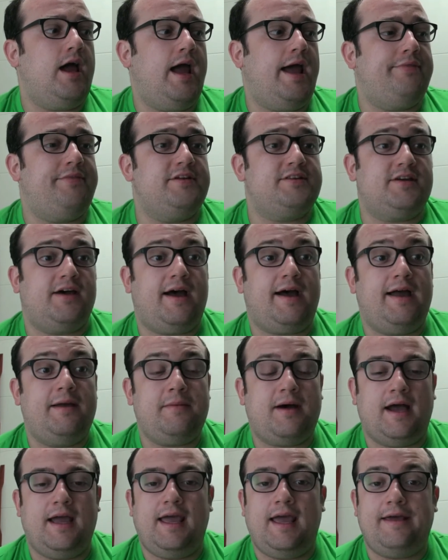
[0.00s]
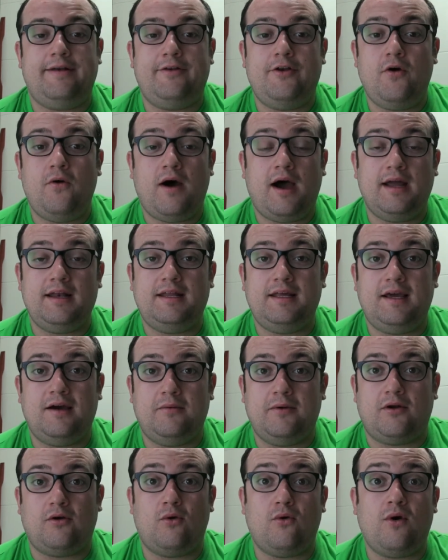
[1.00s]
At the time I had no idea
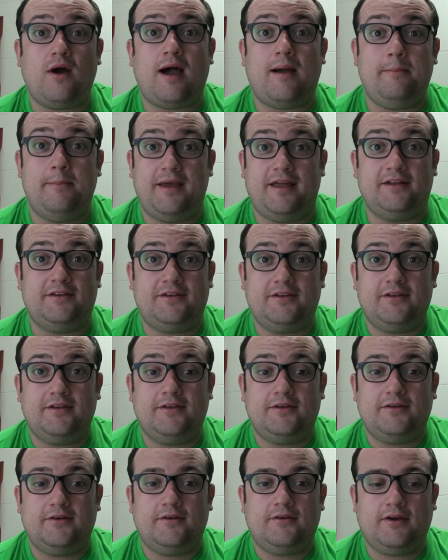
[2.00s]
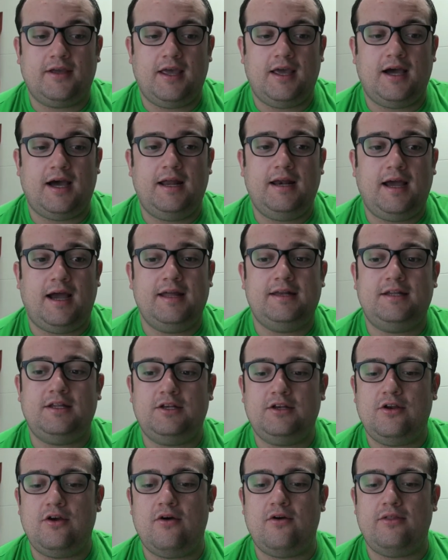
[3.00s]
what hogam meant. Okay, I
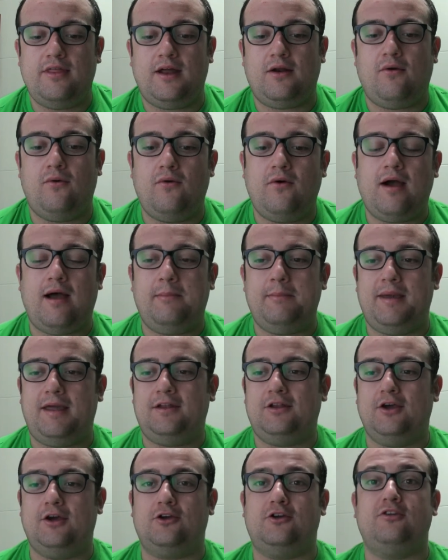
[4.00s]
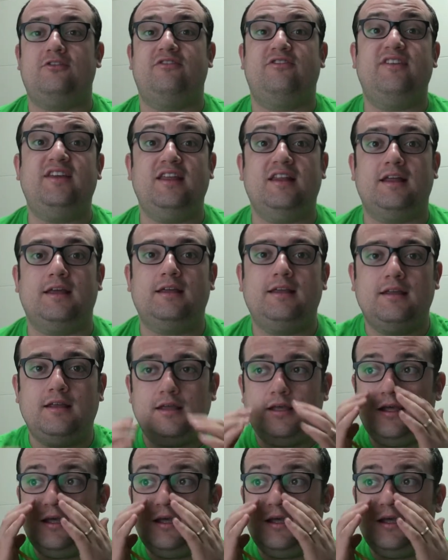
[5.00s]
didn't know that hogam meant a good feeling.